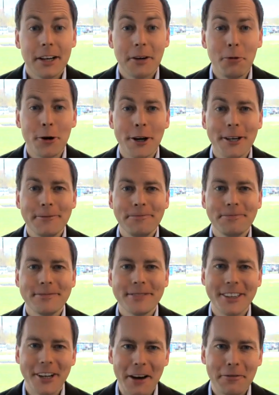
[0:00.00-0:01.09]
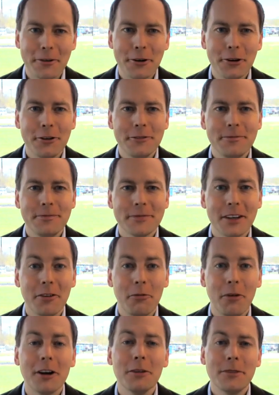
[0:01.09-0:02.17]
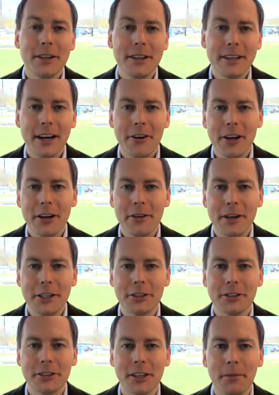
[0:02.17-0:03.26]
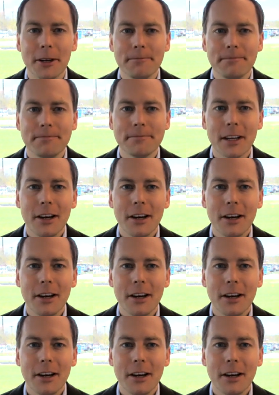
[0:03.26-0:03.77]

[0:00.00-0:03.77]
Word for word: Good morning, good afternoon. Welcome to the Dairy Innovation Summit.